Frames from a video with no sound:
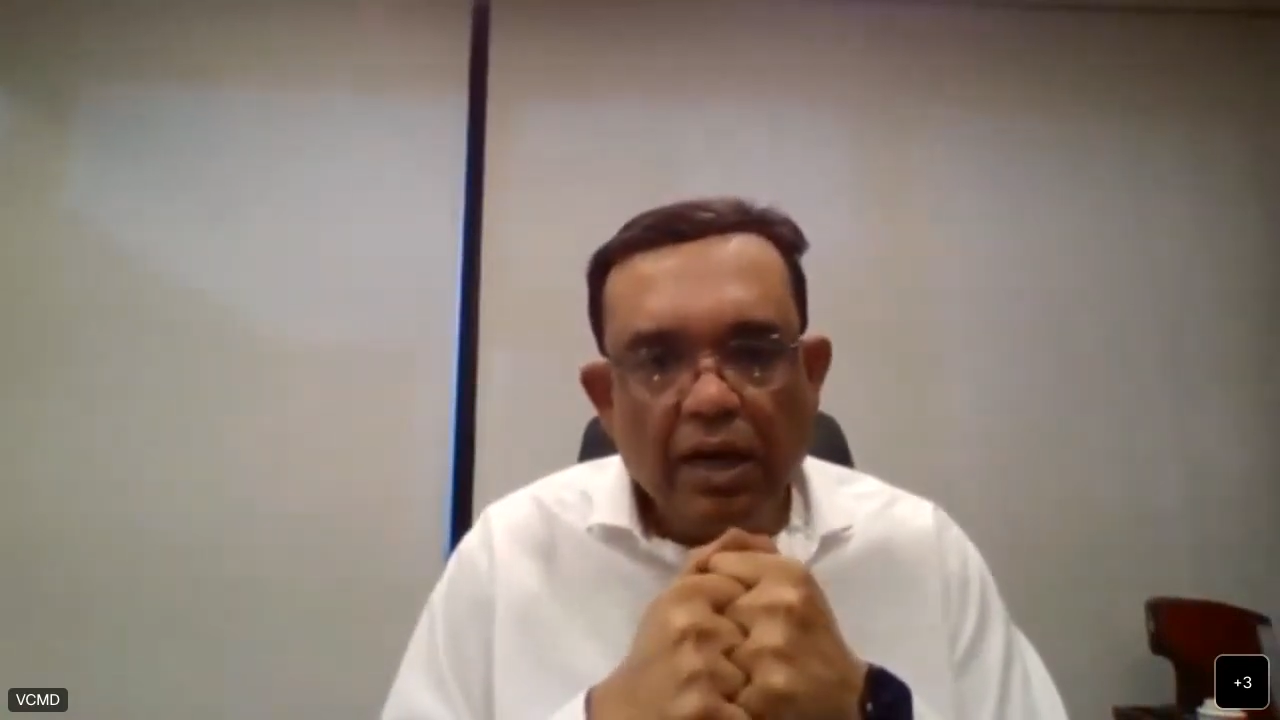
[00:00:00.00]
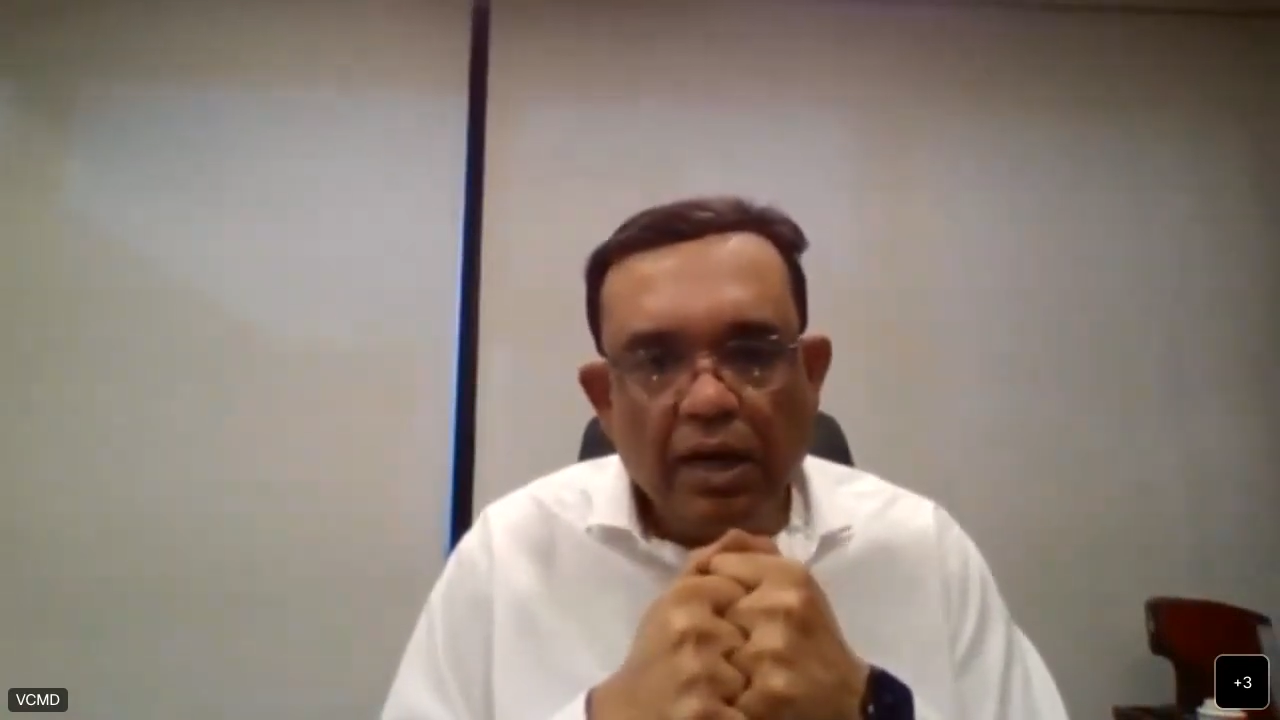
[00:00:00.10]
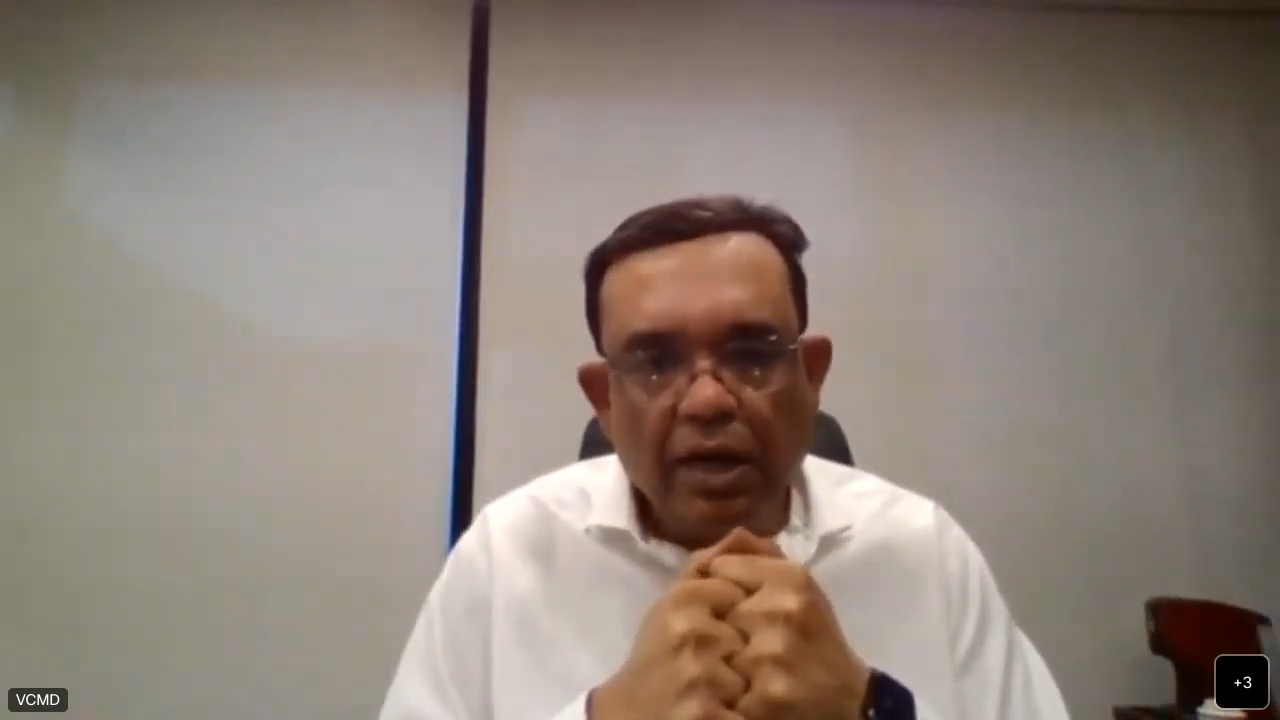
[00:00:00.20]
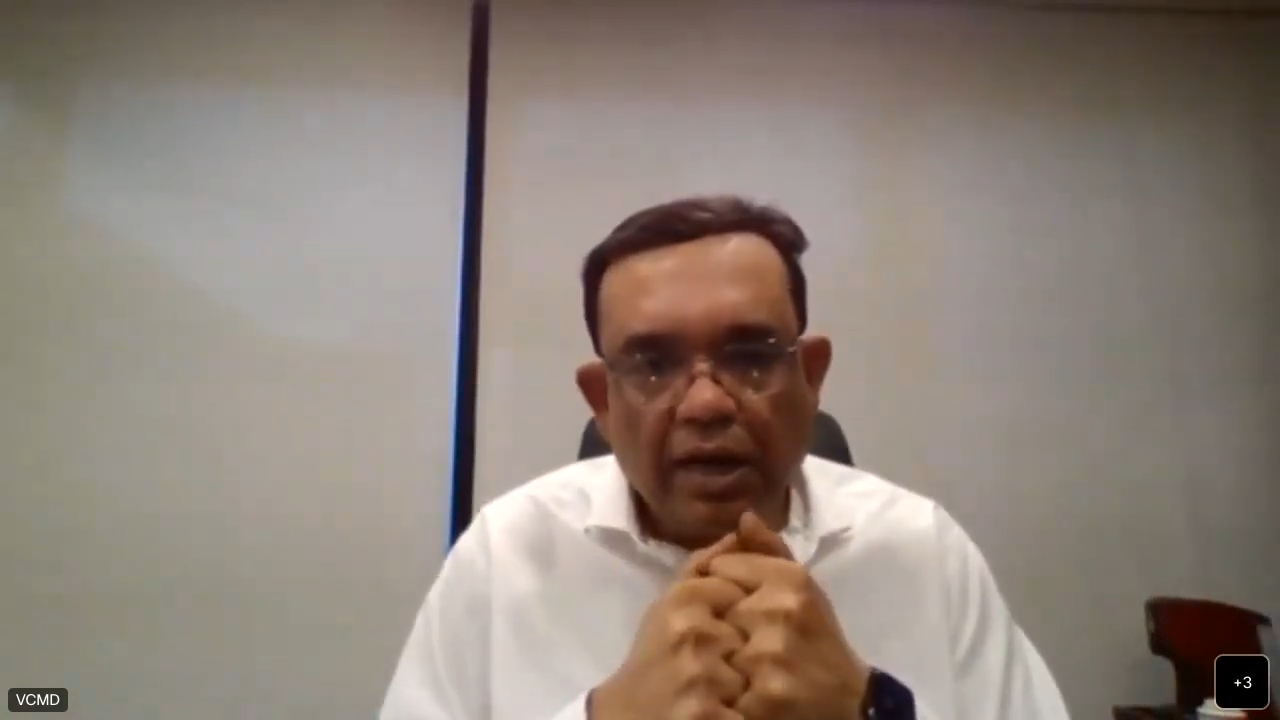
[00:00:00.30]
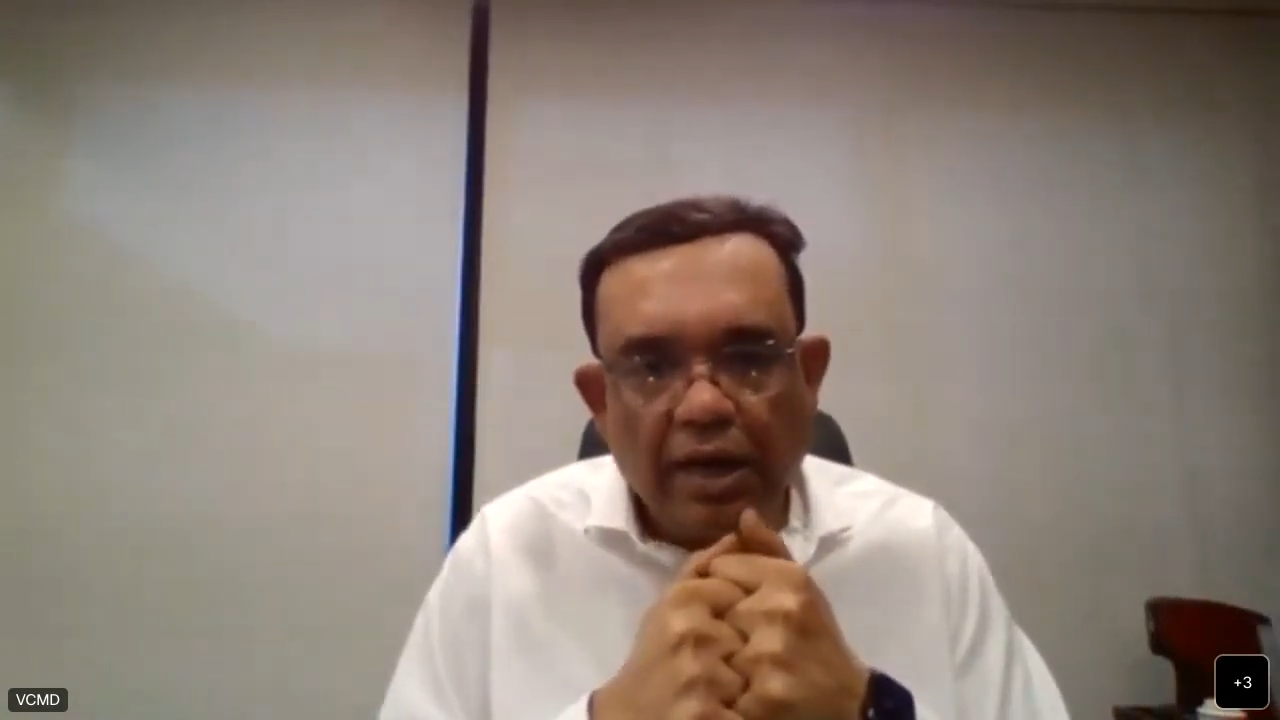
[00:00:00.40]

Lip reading: a